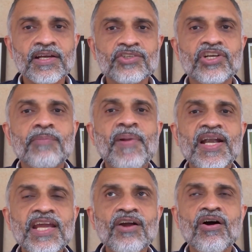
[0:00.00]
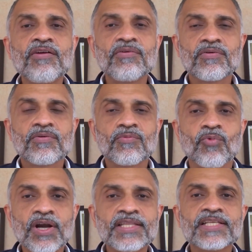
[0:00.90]
So depending on
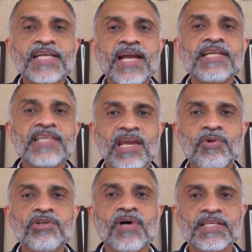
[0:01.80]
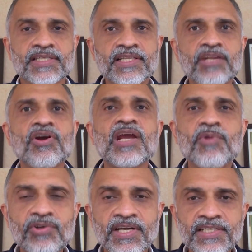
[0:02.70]
what the child is able to answer, then you are
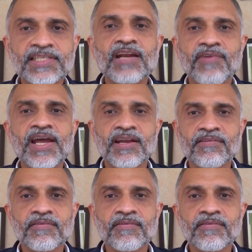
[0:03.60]
able to understand where